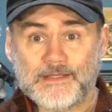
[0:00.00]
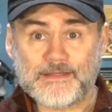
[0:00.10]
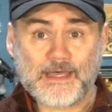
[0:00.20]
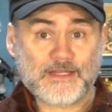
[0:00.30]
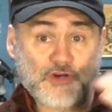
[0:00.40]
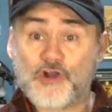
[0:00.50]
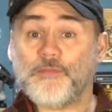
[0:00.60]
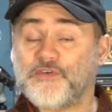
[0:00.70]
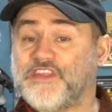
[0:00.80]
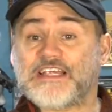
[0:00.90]
The
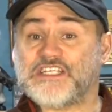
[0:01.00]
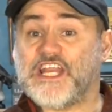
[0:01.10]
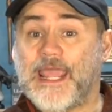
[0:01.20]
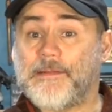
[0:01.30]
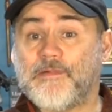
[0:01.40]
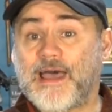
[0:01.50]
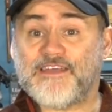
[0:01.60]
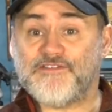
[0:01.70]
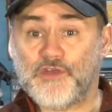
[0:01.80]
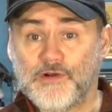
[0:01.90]
turnip was actually named by
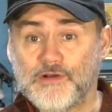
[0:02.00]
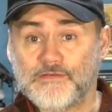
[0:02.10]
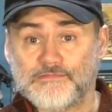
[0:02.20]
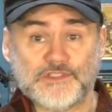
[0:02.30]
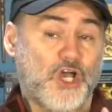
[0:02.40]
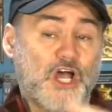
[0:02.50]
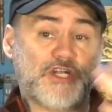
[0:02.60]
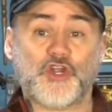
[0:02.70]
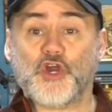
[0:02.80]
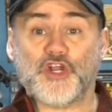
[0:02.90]
a viewer,
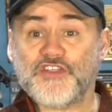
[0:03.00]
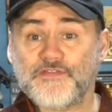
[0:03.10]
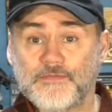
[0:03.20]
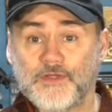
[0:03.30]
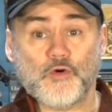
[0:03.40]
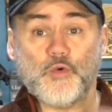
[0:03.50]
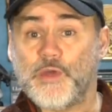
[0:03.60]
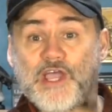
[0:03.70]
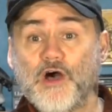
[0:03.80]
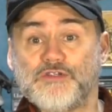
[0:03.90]
John Turnus, who
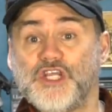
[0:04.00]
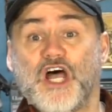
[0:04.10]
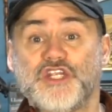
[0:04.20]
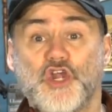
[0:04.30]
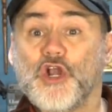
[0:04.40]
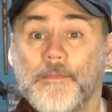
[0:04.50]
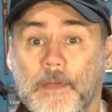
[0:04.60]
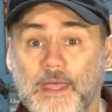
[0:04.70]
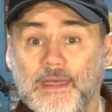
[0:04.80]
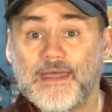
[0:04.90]
we call John Turnip,
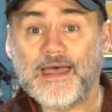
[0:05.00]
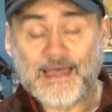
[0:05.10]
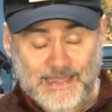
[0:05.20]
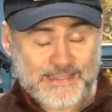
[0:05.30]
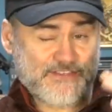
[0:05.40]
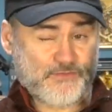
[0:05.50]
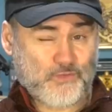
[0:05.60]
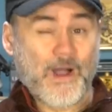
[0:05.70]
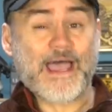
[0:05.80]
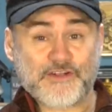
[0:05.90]
uh, is
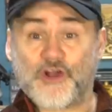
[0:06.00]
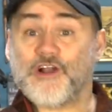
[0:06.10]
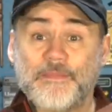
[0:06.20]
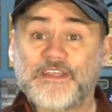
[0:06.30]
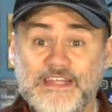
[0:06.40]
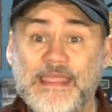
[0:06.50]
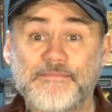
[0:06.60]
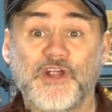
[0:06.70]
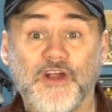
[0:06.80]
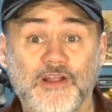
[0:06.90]
why turnip is
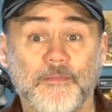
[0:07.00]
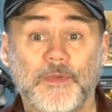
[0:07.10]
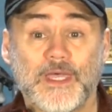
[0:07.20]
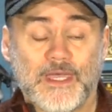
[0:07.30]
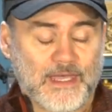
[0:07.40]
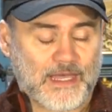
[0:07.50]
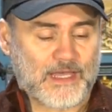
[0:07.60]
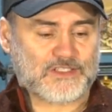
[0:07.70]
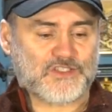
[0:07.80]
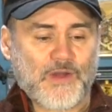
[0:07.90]
named turnip.
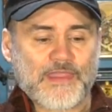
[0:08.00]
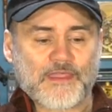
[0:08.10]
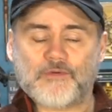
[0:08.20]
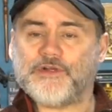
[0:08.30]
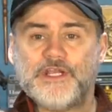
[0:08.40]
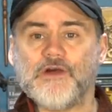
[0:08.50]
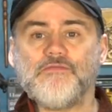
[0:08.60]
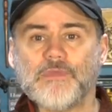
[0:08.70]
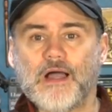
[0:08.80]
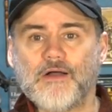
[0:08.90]
Uh, so I thought, well, you
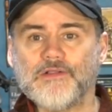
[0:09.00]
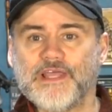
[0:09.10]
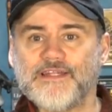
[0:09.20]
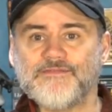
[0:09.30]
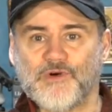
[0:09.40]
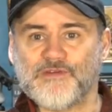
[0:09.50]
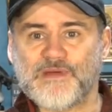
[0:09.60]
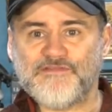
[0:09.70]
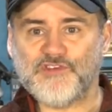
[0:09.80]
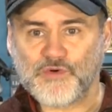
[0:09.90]
know, I'll let one of
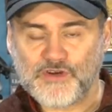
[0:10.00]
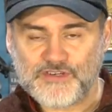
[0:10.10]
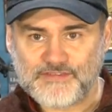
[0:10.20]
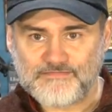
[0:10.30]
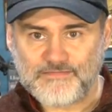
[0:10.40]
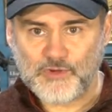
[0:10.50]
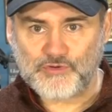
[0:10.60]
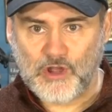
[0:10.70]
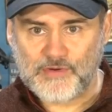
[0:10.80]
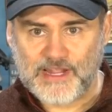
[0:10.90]
my viewers who
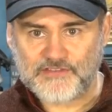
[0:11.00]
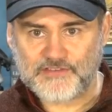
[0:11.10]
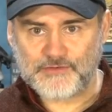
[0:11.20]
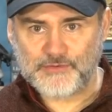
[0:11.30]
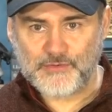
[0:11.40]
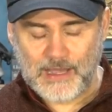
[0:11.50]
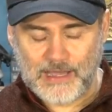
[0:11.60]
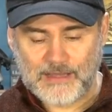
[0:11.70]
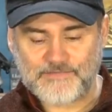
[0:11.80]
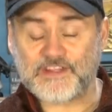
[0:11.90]
donates to
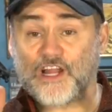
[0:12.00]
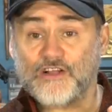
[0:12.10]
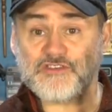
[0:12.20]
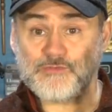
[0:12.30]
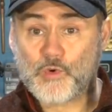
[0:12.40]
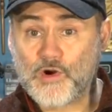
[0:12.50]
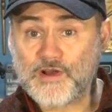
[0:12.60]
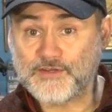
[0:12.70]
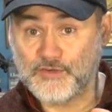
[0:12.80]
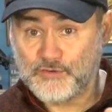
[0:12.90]
uh, $50 or
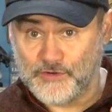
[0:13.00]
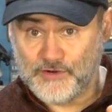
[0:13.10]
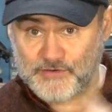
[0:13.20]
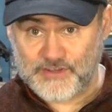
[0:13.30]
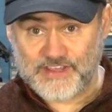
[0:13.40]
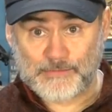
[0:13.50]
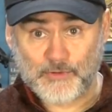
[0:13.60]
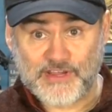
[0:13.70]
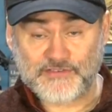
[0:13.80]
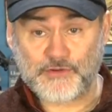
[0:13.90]
more to Fur Friends
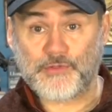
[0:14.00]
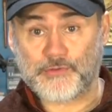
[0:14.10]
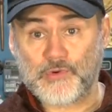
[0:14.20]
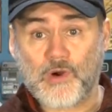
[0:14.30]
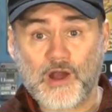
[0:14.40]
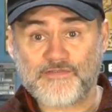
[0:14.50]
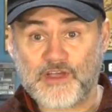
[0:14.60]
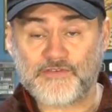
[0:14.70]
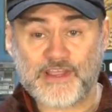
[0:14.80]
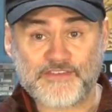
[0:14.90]
Animal Rescue through our
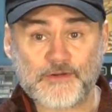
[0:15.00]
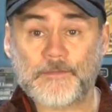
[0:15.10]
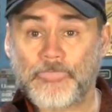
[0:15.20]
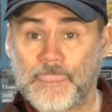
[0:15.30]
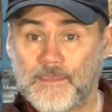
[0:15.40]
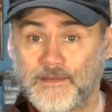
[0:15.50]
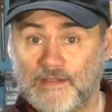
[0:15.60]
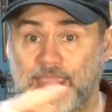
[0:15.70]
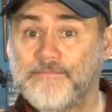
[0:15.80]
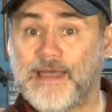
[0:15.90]
fundraiser
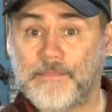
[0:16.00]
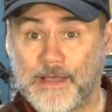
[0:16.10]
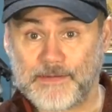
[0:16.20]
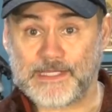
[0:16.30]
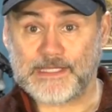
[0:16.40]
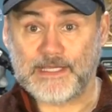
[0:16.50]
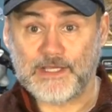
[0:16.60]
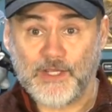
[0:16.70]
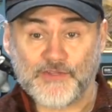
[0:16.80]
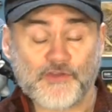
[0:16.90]
name my puppy.
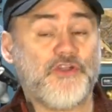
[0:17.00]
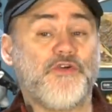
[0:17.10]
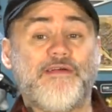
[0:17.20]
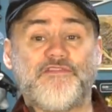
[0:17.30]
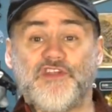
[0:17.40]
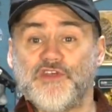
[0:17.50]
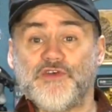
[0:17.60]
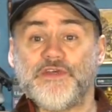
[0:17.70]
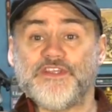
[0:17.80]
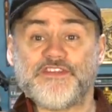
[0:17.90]
So all you're going to have to
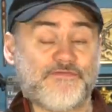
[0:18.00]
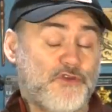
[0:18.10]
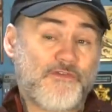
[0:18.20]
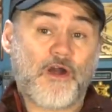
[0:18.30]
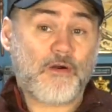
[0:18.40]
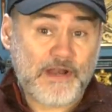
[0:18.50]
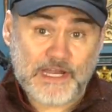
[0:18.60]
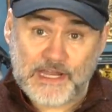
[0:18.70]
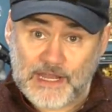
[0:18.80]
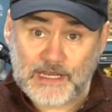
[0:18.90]
do is if you've
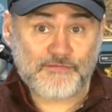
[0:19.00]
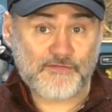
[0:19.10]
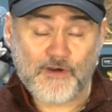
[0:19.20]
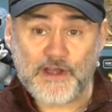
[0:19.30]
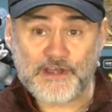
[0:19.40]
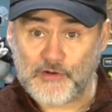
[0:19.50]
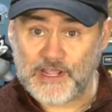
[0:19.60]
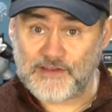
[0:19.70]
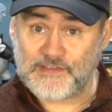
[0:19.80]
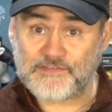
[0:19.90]
already done it, if you've already
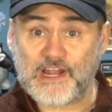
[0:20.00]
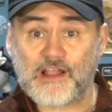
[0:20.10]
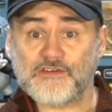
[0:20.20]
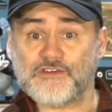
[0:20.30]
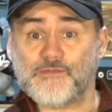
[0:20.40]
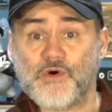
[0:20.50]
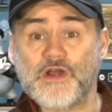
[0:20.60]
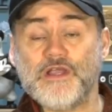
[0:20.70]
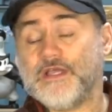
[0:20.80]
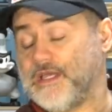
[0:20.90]
donated $50 or
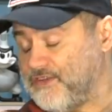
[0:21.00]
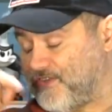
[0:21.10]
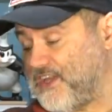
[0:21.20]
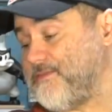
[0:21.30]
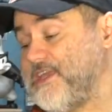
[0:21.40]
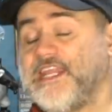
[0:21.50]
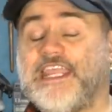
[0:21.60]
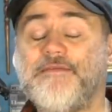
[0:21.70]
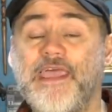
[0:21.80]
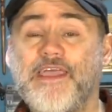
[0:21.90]
more, send me an
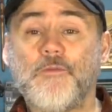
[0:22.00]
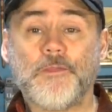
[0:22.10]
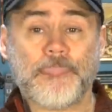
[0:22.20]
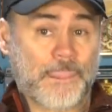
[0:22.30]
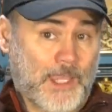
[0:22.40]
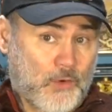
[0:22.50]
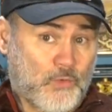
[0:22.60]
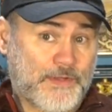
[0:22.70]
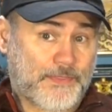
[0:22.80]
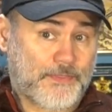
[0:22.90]
email
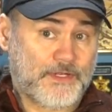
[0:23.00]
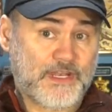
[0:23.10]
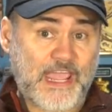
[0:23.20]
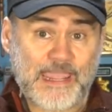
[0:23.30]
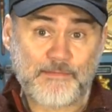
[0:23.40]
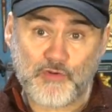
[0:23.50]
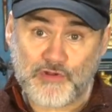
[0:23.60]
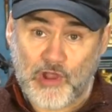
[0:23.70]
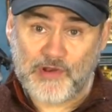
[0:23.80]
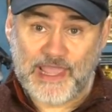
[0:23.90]
with the name you
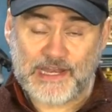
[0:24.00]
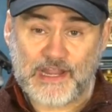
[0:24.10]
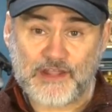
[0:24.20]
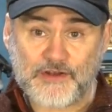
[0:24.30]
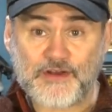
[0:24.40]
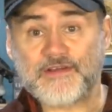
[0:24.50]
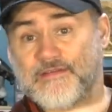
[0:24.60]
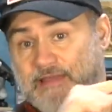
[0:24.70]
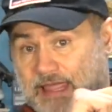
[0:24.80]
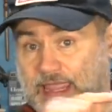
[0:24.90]
donated under
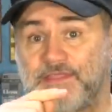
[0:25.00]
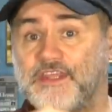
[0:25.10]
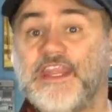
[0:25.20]
and the